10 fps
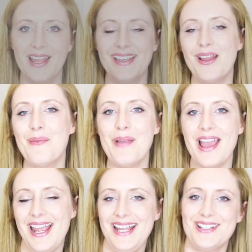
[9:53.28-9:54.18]
Number
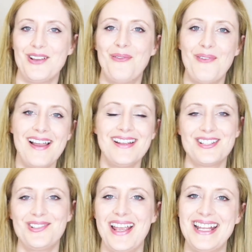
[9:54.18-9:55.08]
8, and why
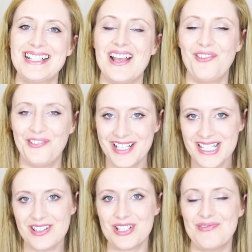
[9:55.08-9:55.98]
it's great to have
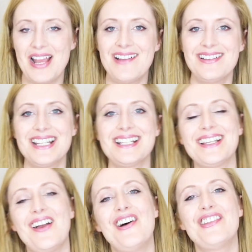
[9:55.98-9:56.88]
crystals around us,
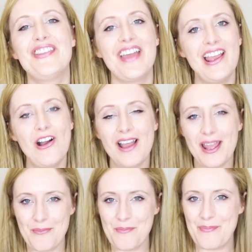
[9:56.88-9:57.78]
are that they are
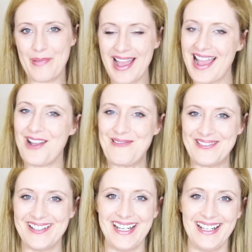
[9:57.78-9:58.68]

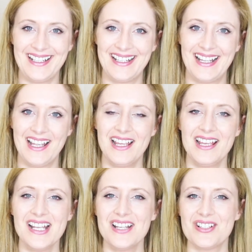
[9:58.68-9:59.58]
empowering.
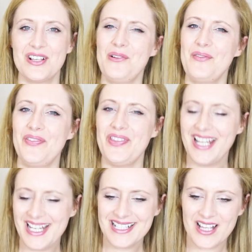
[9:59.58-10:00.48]
So
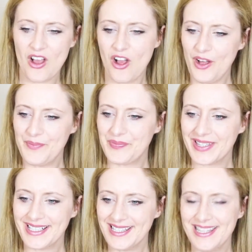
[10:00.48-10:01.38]
these are
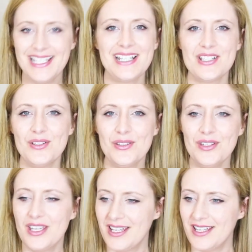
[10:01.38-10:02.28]

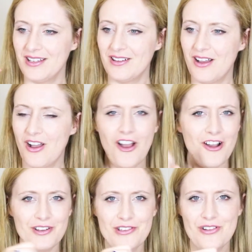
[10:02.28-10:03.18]
little
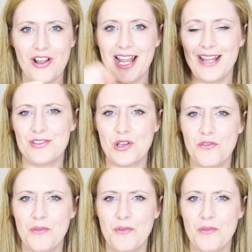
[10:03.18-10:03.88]
hard drives of